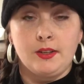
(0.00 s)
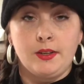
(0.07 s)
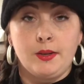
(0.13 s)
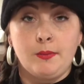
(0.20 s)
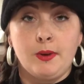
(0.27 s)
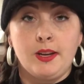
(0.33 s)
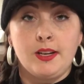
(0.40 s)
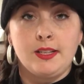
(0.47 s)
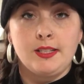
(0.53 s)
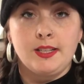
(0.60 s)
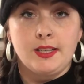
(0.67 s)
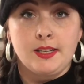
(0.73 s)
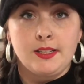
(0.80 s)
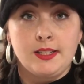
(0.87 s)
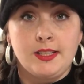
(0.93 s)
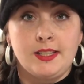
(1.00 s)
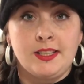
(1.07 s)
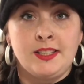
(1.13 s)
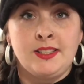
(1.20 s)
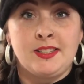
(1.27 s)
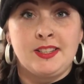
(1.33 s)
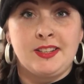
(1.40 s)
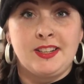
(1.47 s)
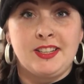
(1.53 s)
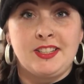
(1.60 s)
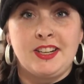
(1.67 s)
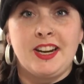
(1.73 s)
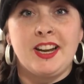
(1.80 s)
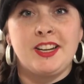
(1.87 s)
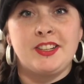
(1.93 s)
you want to take into
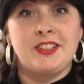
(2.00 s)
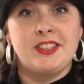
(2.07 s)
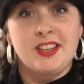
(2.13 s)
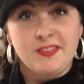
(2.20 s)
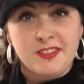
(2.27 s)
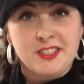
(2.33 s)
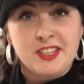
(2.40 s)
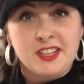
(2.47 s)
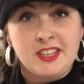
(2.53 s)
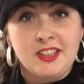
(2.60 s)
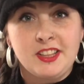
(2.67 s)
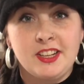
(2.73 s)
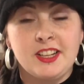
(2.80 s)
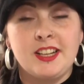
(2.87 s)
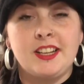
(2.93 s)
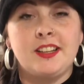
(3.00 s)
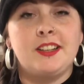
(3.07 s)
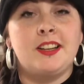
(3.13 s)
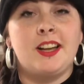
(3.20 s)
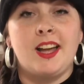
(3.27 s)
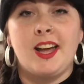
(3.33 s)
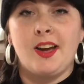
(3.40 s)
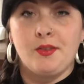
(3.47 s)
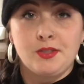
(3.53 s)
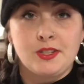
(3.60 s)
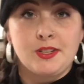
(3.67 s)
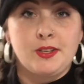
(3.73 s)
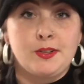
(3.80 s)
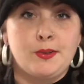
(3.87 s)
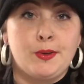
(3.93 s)
consideration how your stuff is going to look, how it's
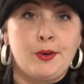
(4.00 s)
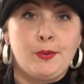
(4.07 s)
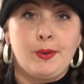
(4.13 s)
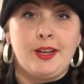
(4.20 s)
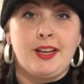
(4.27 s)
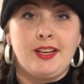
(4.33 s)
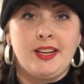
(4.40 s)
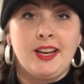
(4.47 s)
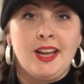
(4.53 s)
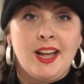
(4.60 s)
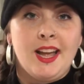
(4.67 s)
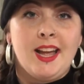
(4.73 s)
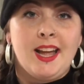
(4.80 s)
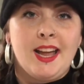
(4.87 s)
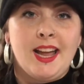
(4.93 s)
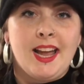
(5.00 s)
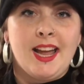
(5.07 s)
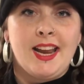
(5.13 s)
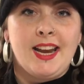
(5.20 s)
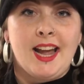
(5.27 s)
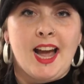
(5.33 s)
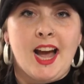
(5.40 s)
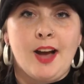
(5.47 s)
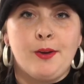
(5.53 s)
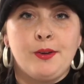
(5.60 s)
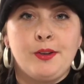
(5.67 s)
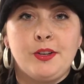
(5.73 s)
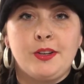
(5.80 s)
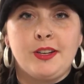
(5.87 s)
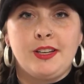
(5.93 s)
going to grow in, and how
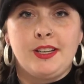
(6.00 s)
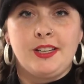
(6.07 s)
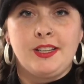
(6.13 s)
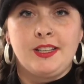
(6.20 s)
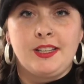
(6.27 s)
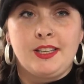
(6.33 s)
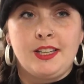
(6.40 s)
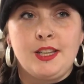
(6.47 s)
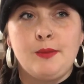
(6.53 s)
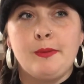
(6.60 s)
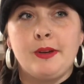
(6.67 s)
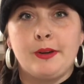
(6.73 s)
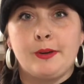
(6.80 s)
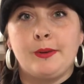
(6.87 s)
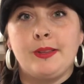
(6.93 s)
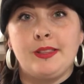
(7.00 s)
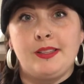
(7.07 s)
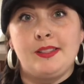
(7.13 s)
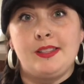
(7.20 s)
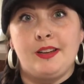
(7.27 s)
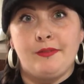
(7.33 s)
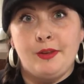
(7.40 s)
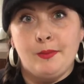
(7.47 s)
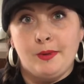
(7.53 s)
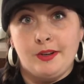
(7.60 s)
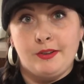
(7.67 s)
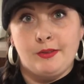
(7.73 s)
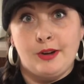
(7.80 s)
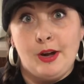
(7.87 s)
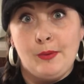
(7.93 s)
you're going to keep it growing the stuff you want
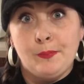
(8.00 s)
to grow.